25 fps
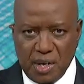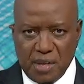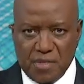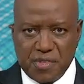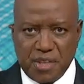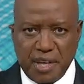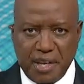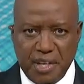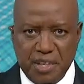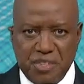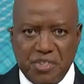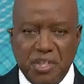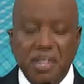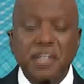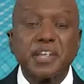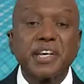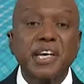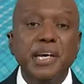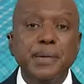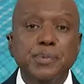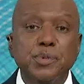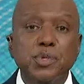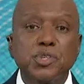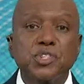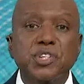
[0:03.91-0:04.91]
in the Eastern
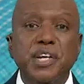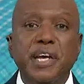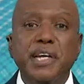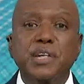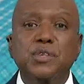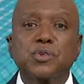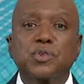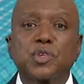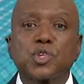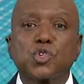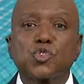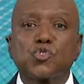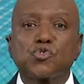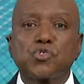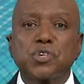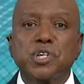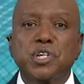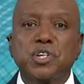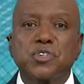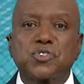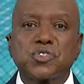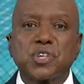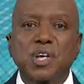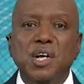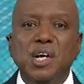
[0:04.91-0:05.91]
Cape to take to the
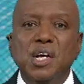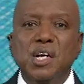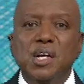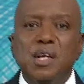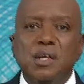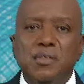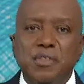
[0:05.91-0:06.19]
streets.